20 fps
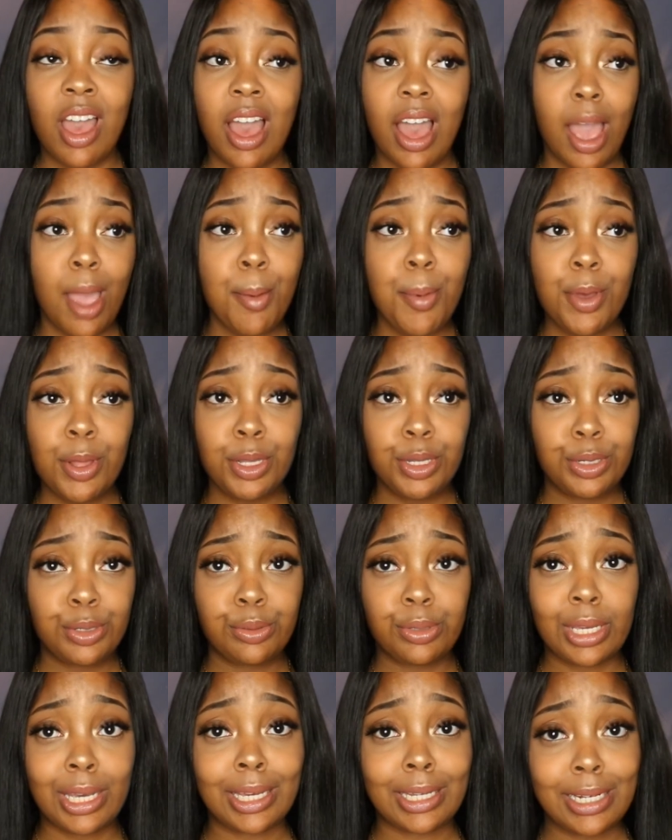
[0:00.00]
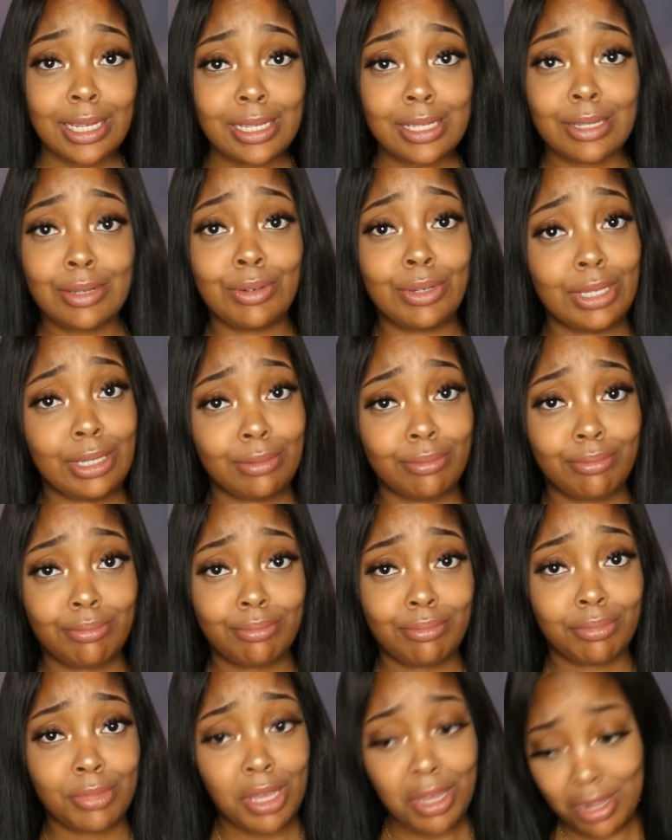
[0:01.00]
I really do that, and I still get
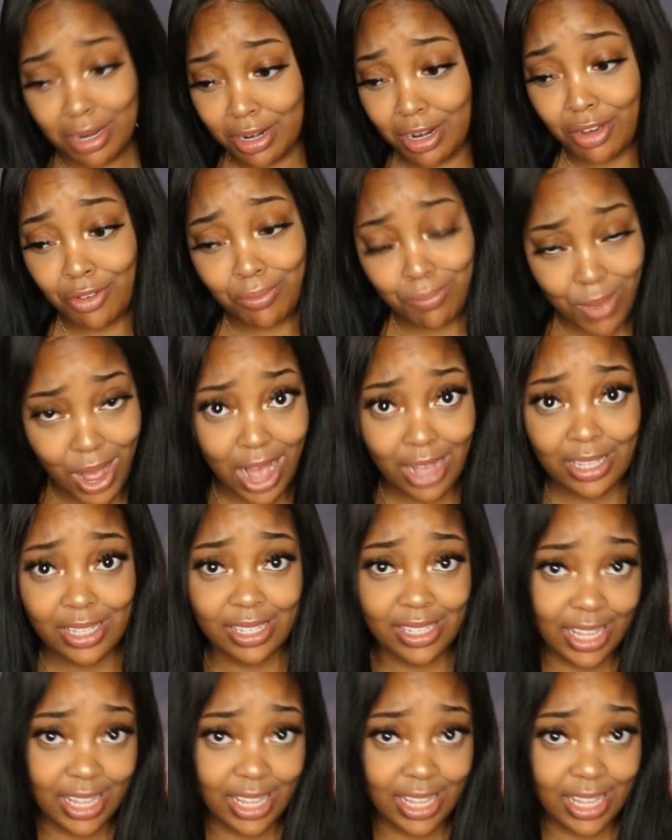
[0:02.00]
enough boxes.